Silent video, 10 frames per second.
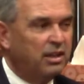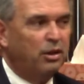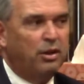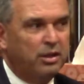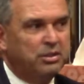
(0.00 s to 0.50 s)

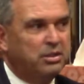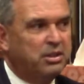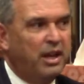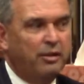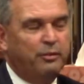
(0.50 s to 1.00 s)

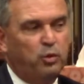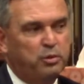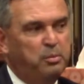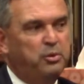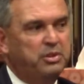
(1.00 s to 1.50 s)
largest Air
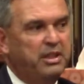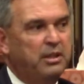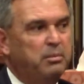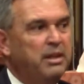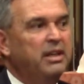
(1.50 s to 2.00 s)
Force
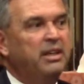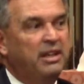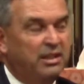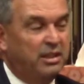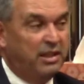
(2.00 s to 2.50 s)
museum
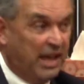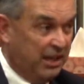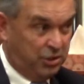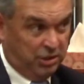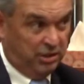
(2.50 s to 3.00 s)
in the
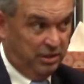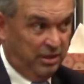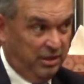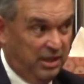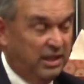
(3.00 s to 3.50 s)
nation,
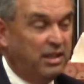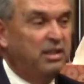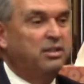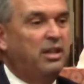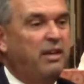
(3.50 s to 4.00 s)
and it
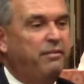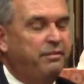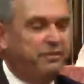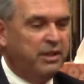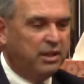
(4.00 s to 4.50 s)
is a
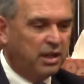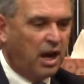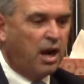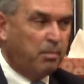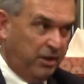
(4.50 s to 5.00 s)

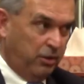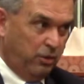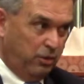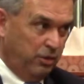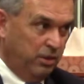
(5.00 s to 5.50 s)

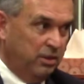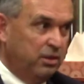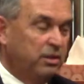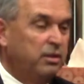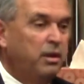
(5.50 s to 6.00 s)
phenomenal
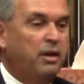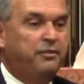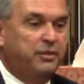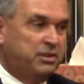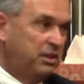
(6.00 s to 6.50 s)

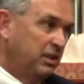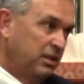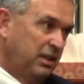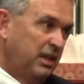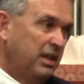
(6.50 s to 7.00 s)

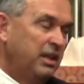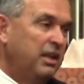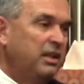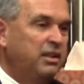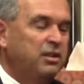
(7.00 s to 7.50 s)
facility. And
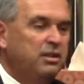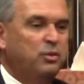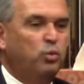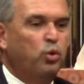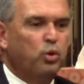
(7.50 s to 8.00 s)

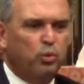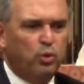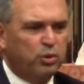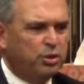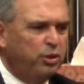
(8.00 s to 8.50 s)
the World
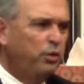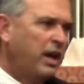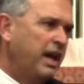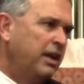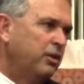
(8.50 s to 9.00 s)
War II
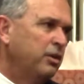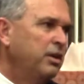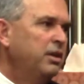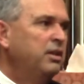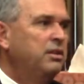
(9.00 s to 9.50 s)
hangar,
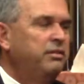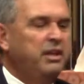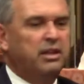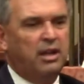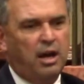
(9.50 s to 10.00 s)
the
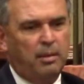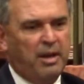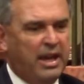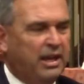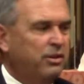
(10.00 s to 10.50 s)
Vietnam
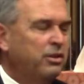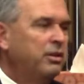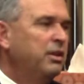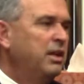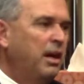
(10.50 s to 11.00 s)
hangar,
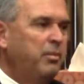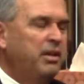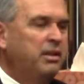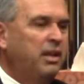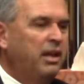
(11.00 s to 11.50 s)
I mean,